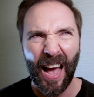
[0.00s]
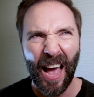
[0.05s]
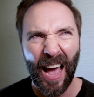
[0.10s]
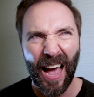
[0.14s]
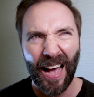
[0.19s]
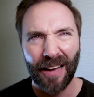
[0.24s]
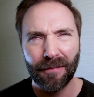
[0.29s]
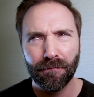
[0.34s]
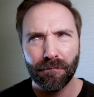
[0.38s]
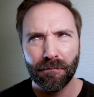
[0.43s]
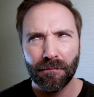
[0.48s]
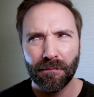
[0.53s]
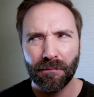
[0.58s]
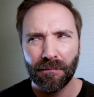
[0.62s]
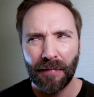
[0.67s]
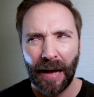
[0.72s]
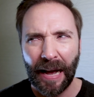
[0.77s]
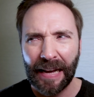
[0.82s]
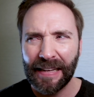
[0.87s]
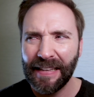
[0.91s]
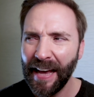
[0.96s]

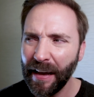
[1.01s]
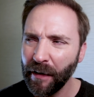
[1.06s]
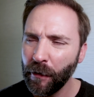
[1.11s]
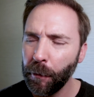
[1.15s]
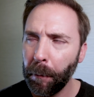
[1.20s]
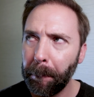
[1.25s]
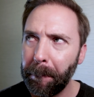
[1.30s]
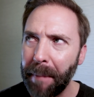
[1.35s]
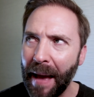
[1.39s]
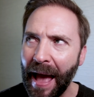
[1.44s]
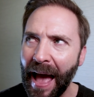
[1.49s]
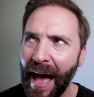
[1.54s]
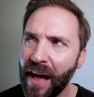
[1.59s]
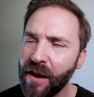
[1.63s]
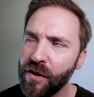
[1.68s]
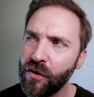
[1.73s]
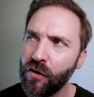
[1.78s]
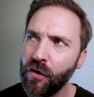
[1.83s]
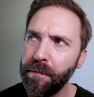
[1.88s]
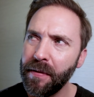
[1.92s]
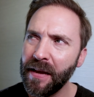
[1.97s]
I guess
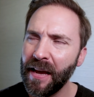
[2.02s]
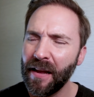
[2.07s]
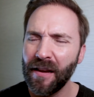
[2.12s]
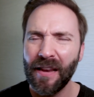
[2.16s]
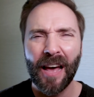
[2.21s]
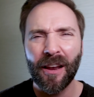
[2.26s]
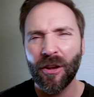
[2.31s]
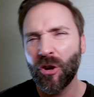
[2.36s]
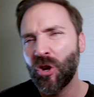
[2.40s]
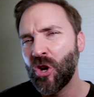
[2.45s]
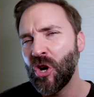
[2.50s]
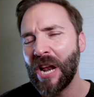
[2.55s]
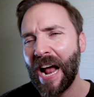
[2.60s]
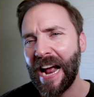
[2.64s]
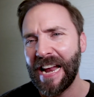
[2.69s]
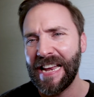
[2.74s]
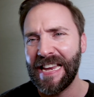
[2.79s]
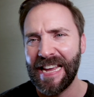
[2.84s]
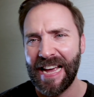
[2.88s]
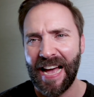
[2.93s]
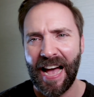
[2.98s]
bad could be it. Not a good
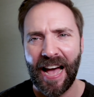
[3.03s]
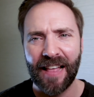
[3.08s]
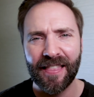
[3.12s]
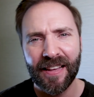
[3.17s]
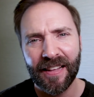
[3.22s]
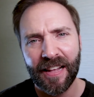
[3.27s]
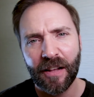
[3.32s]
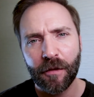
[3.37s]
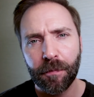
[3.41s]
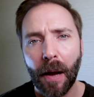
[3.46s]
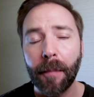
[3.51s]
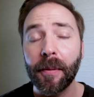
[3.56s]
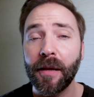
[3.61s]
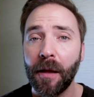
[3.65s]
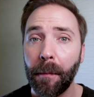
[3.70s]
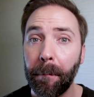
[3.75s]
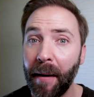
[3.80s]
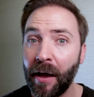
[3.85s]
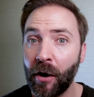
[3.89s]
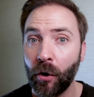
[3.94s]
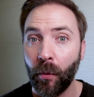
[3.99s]
idea. I think that's probably a
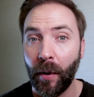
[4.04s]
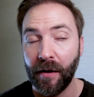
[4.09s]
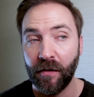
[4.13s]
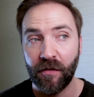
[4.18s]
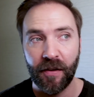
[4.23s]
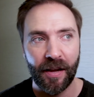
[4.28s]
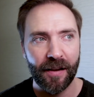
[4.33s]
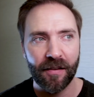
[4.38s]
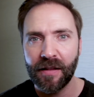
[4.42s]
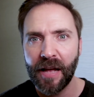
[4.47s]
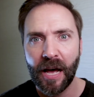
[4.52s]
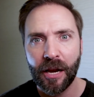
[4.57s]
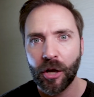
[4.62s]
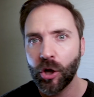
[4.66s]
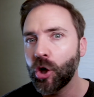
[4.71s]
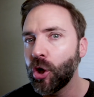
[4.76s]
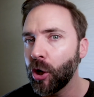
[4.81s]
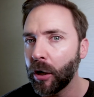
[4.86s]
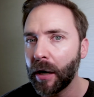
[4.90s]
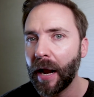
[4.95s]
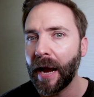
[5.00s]
better way to say it. It's not a
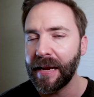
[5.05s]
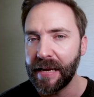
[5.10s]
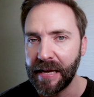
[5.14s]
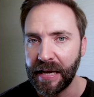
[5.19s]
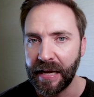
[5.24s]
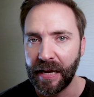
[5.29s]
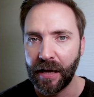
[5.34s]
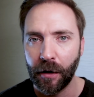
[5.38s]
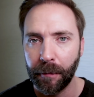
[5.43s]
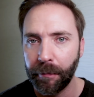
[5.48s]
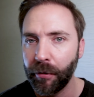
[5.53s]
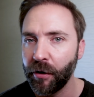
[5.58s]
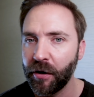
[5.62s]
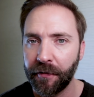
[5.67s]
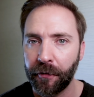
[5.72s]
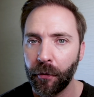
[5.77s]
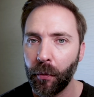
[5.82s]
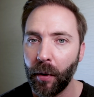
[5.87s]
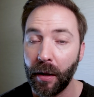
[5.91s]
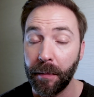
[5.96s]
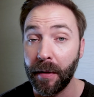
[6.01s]
good idea to put
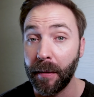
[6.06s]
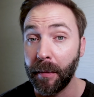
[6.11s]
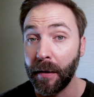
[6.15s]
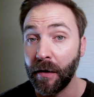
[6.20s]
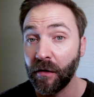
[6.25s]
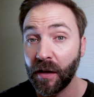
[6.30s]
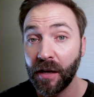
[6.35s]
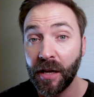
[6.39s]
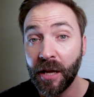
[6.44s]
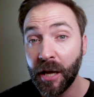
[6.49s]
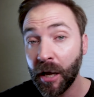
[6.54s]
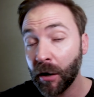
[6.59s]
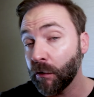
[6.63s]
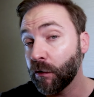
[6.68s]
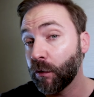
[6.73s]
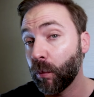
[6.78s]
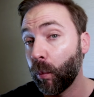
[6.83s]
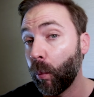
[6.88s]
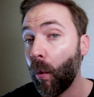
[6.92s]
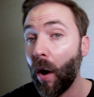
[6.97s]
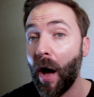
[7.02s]
different weight BBs, and
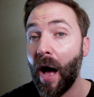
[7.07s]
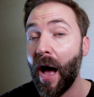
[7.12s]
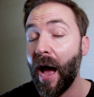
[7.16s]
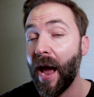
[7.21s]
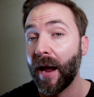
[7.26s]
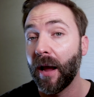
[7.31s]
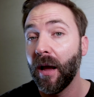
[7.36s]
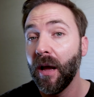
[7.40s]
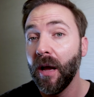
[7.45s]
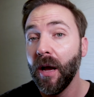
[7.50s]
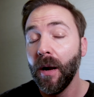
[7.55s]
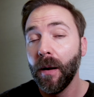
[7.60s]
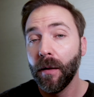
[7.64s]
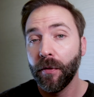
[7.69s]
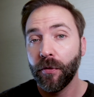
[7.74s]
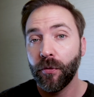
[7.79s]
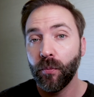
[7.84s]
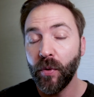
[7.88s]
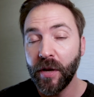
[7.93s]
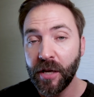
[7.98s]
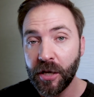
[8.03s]
here's why.
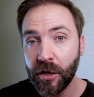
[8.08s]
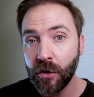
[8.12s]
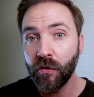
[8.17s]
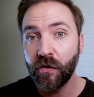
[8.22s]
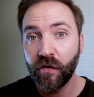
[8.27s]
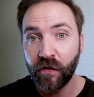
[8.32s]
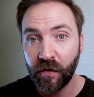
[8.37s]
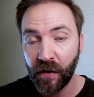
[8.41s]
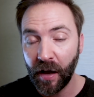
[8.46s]
When you